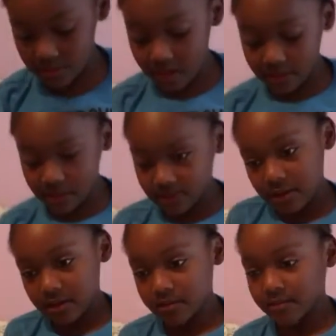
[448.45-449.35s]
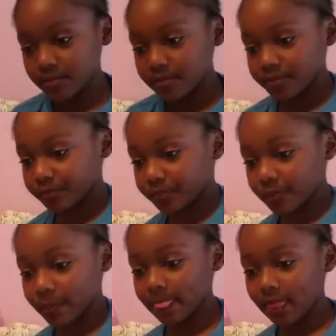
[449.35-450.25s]
that's him.
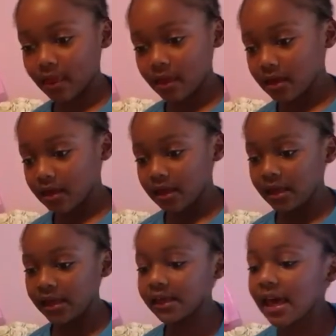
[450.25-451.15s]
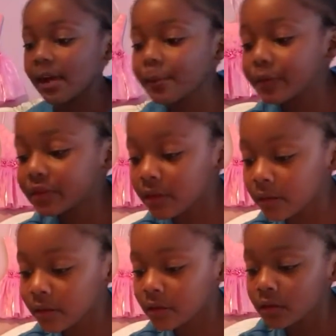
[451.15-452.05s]
He came with the
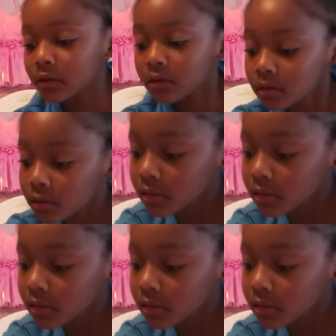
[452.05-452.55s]
little